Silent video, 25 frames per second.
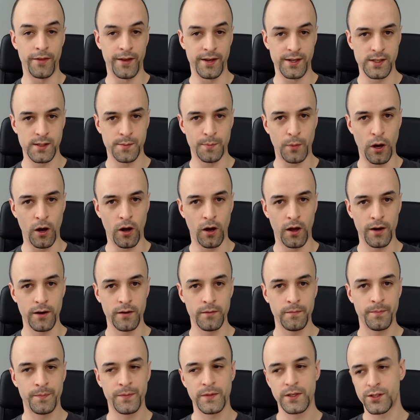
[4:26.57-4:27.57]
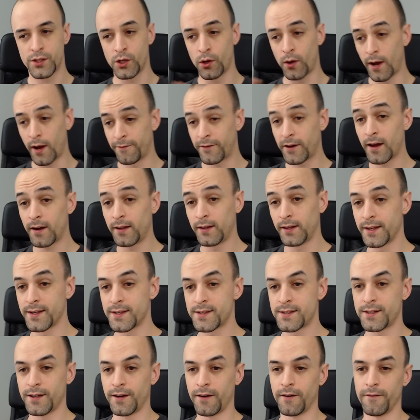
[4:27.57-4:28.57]
they spawn. So I've got a
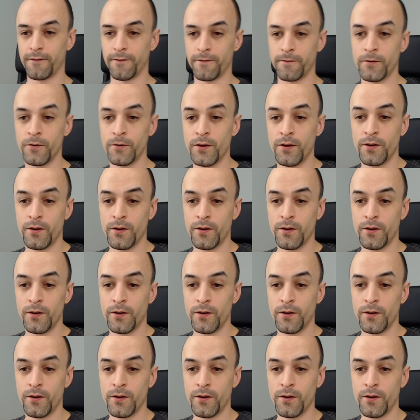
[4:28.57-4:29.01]
list of